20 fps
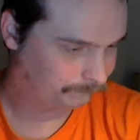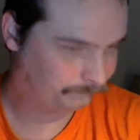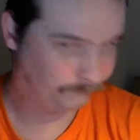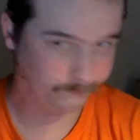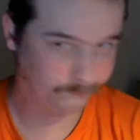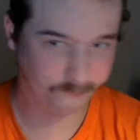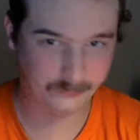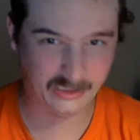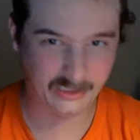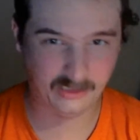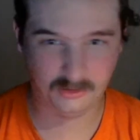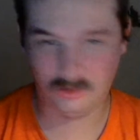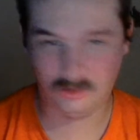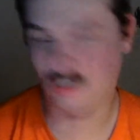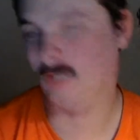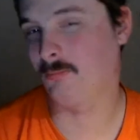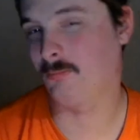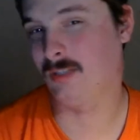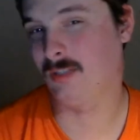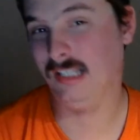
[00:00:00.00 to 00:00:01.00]
it
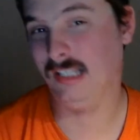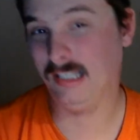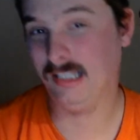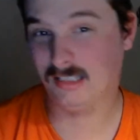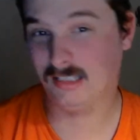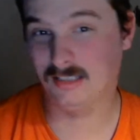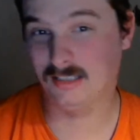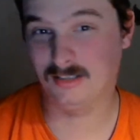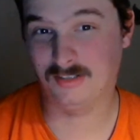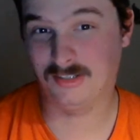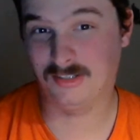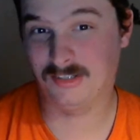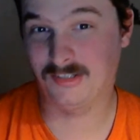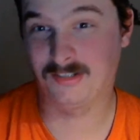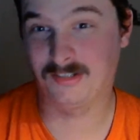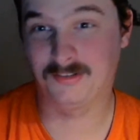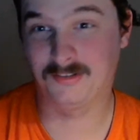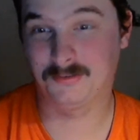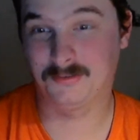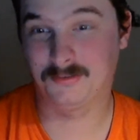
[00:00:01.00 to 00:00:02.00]
took place, because
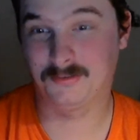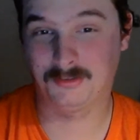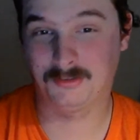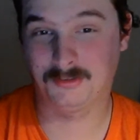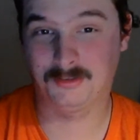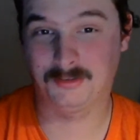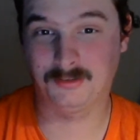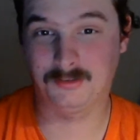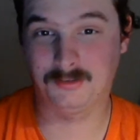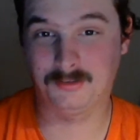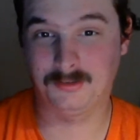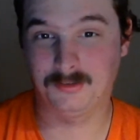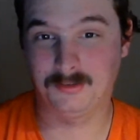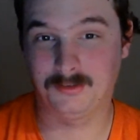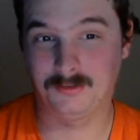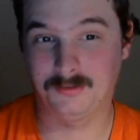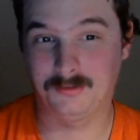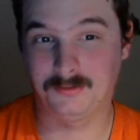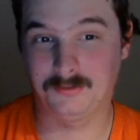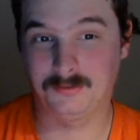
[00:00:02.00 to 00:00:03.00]

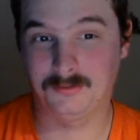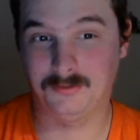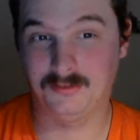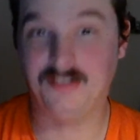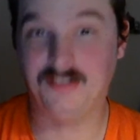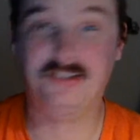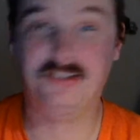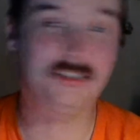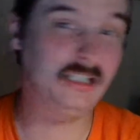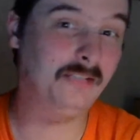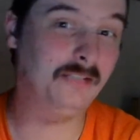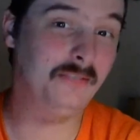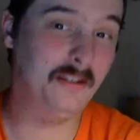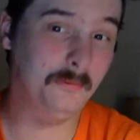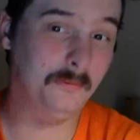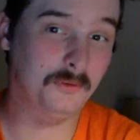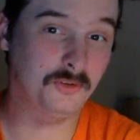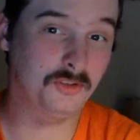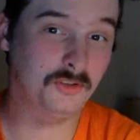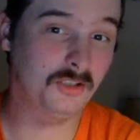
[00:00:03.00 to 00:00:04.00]
This TV
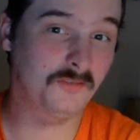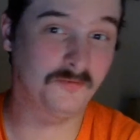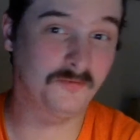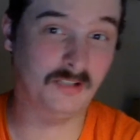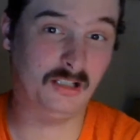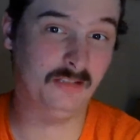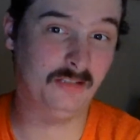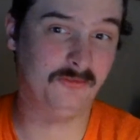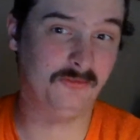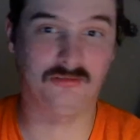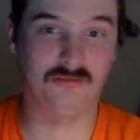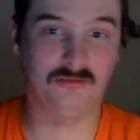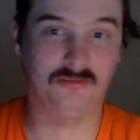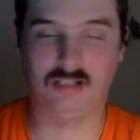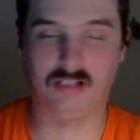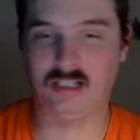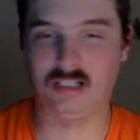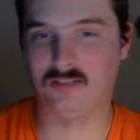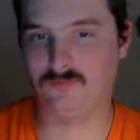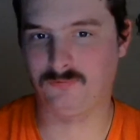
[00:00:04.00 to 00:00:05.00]
was just fine for the
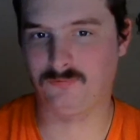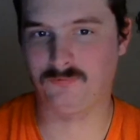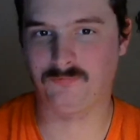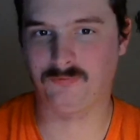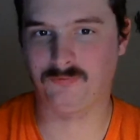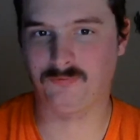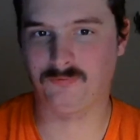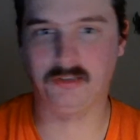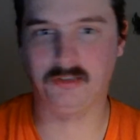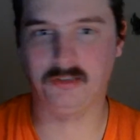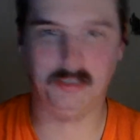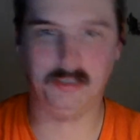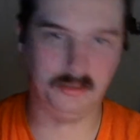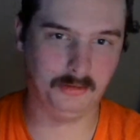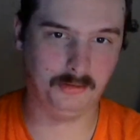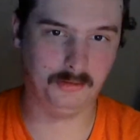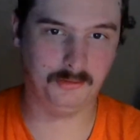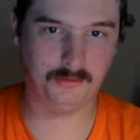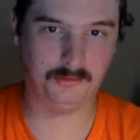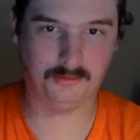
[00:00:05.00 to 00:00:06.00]
last 3
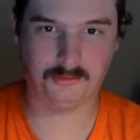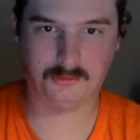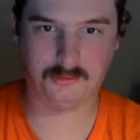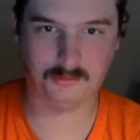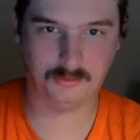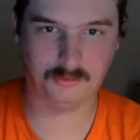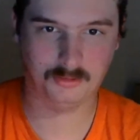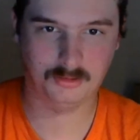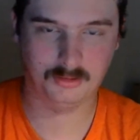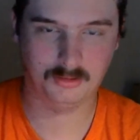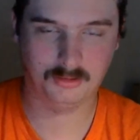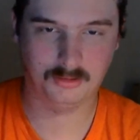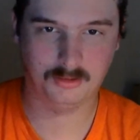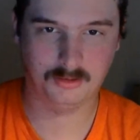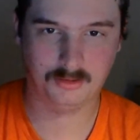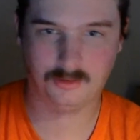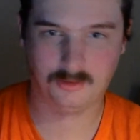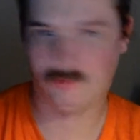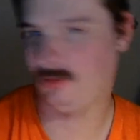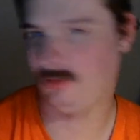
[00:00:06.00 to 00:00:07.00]
years,
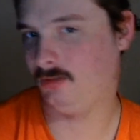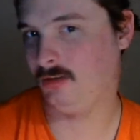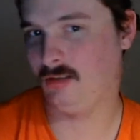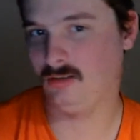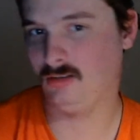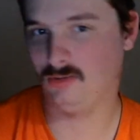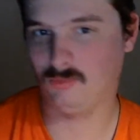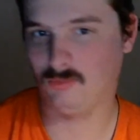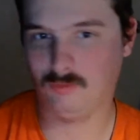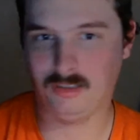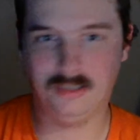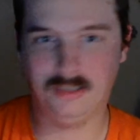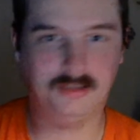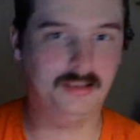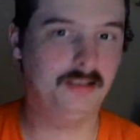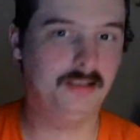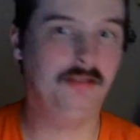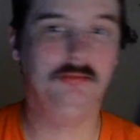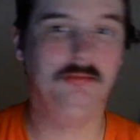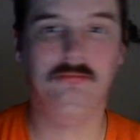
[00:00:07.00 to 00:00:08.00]
starting in 2010.